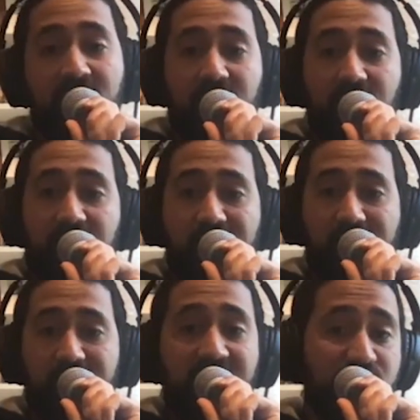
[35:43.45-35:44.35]
um,
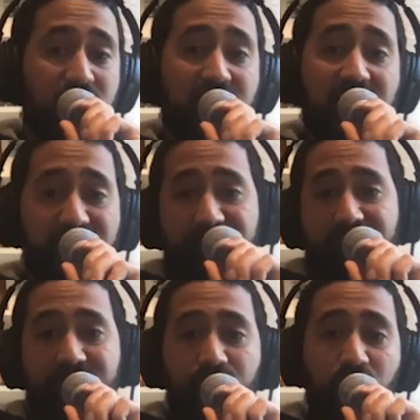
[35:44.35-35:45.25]
that's what I,
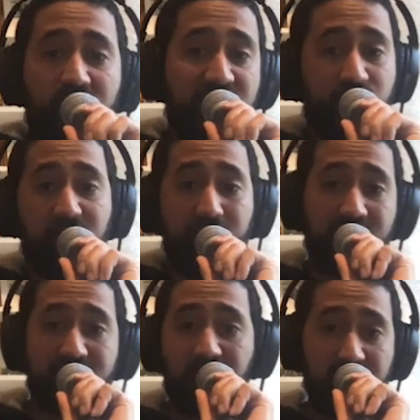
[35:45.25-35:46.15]
well, that's what I
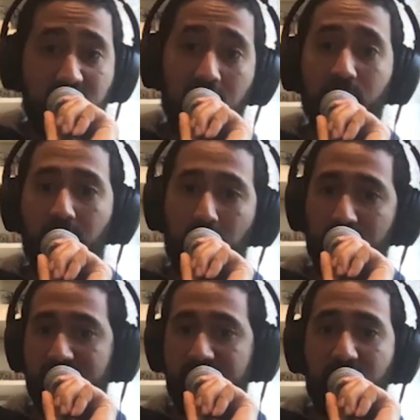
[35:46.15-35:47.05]
miss right now the
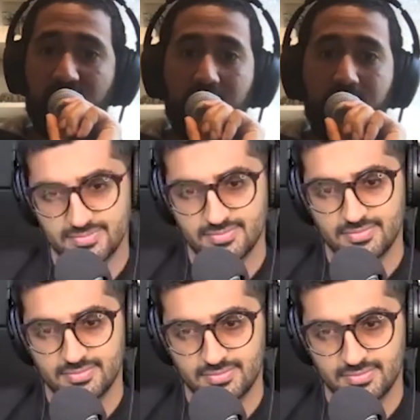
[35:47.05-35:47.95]
most anyway, hmm.
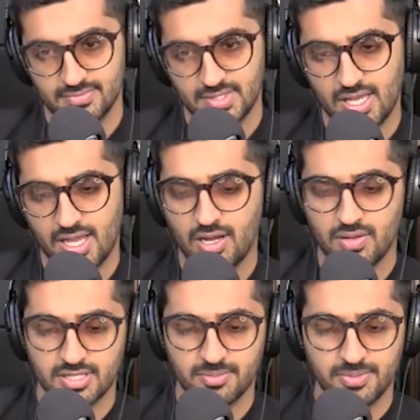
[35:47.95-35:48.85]
also is something. Yeah. How
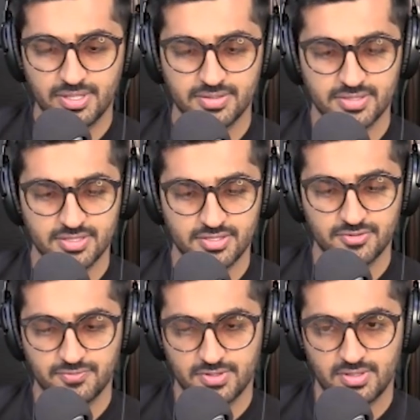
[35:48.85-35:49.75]
long has it been since
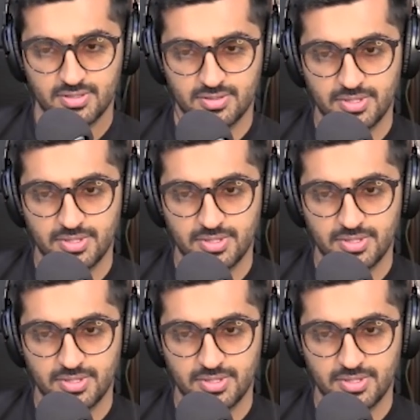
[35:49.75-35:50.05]
you've uh,